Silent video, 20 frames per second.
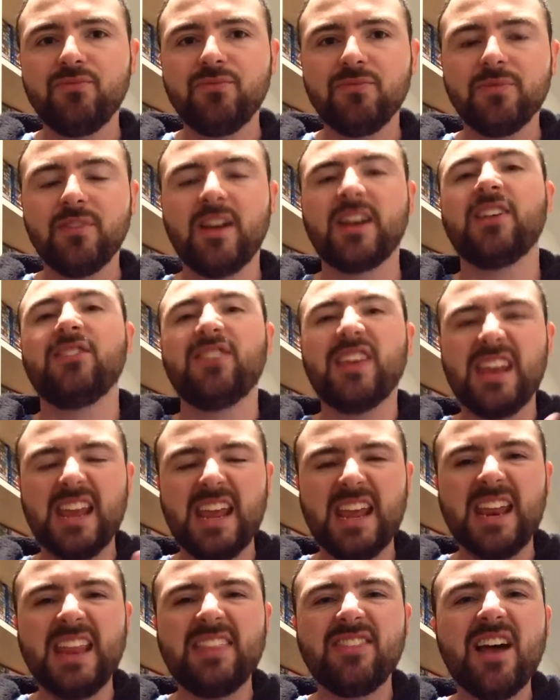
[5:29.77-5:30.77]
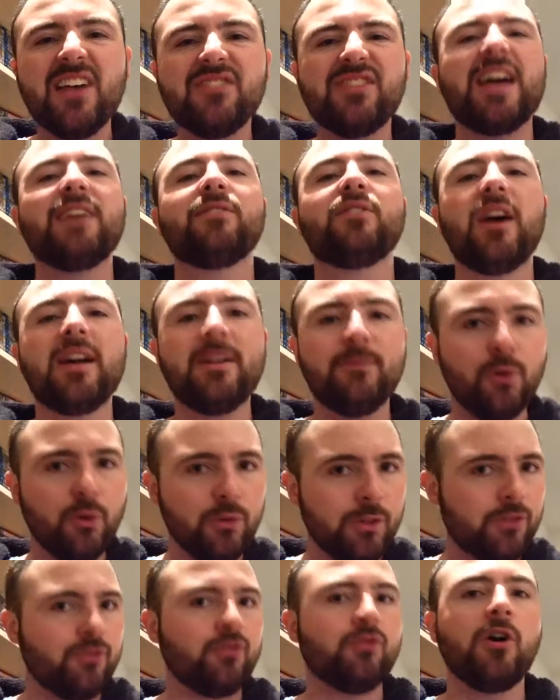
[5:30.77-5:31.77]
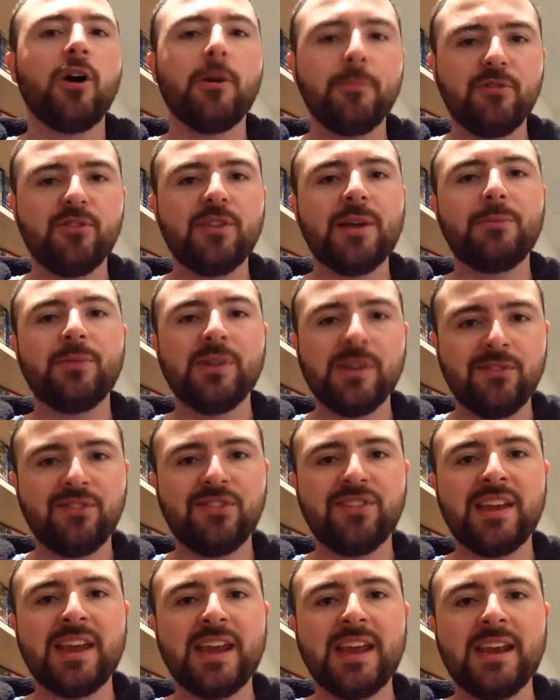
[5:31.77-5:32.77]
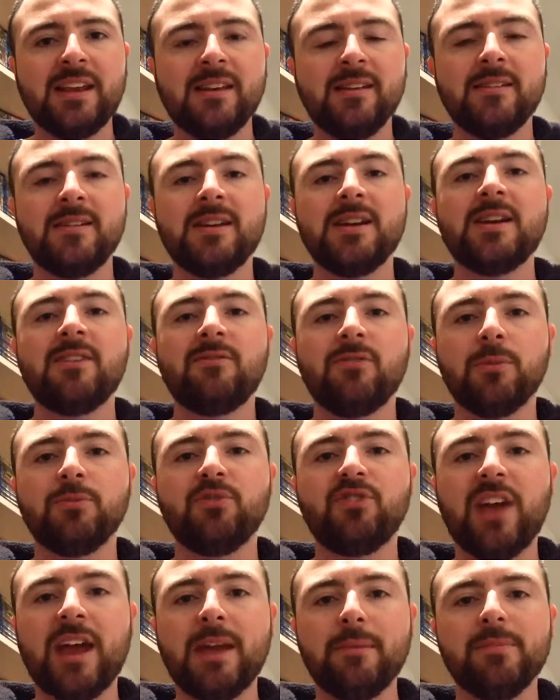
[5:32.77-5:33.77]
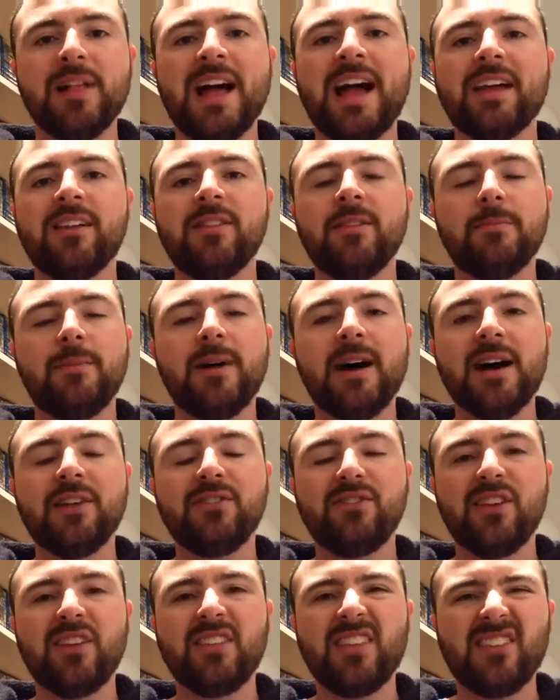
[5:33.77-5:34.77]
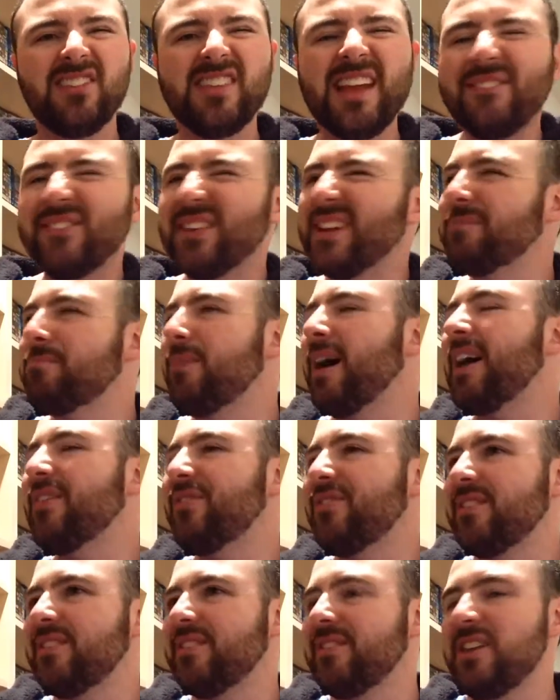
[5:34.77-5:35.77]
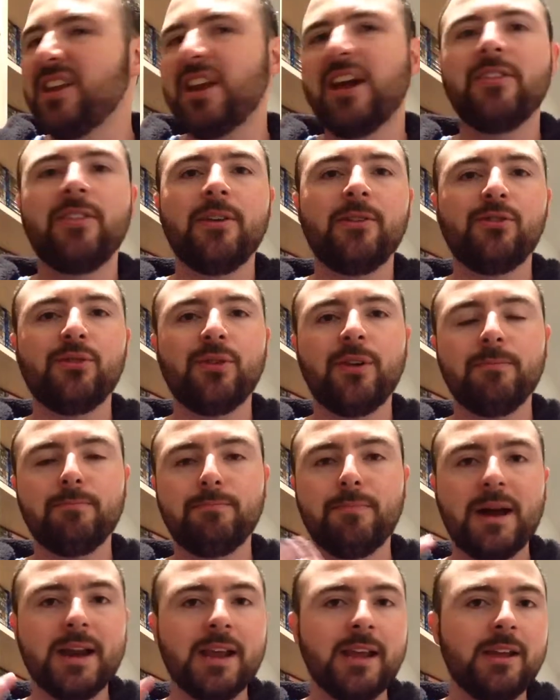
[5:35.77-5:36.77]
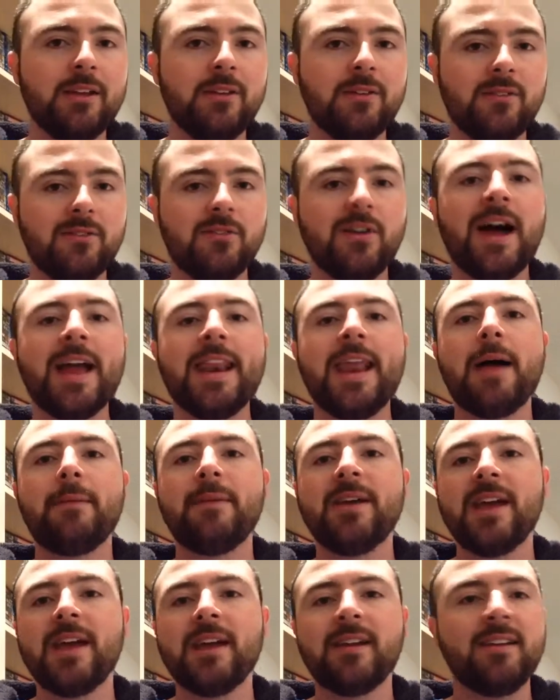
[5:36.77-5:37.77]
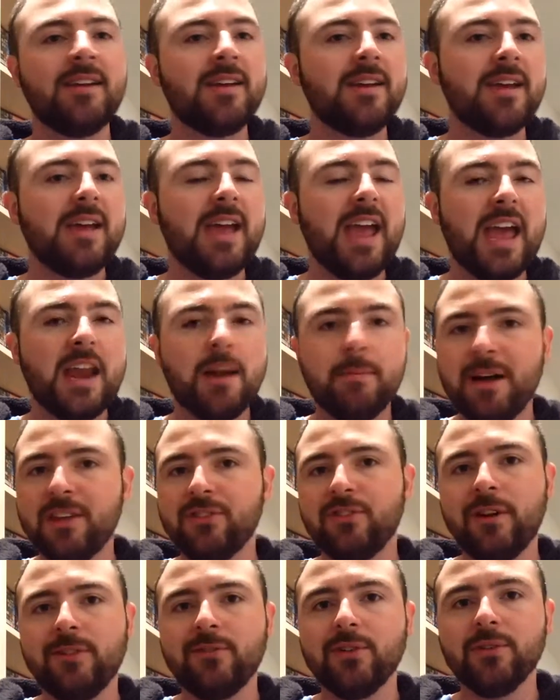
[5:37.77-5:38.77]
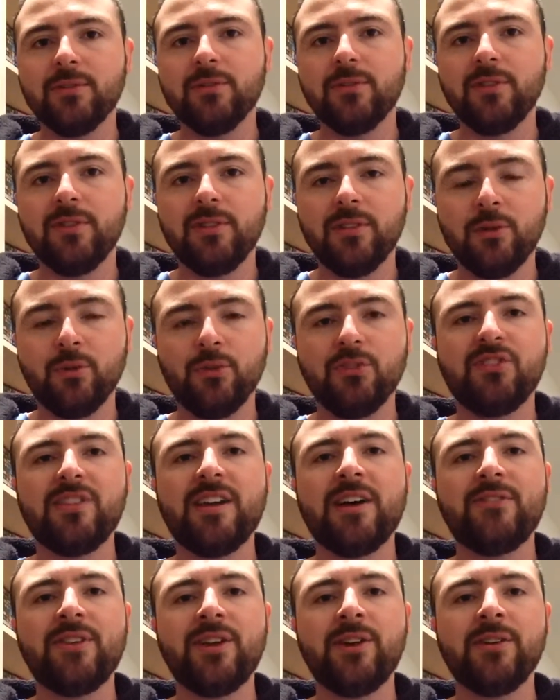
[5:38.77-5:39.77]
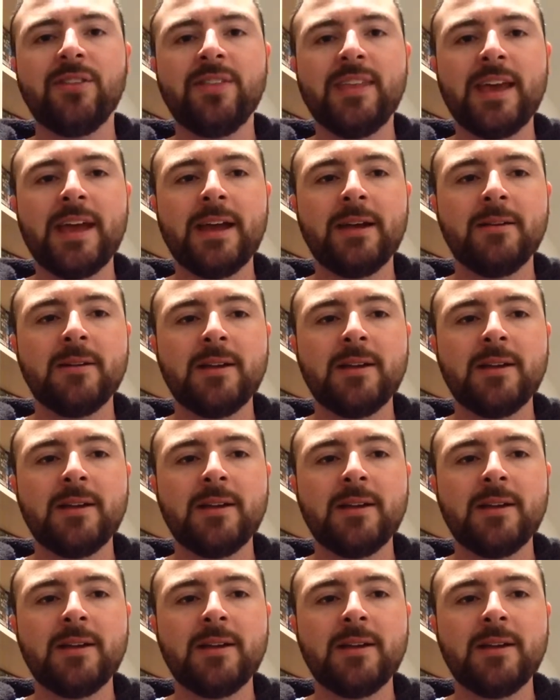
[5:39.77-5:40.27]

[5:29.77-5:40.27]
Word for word: Like I said, it, it does have kind of all the tropes that we have seen from Shane Black in the past. So there's nothing part... You know, the sort of buddy dynamic and a bunch of other little stuff here and there.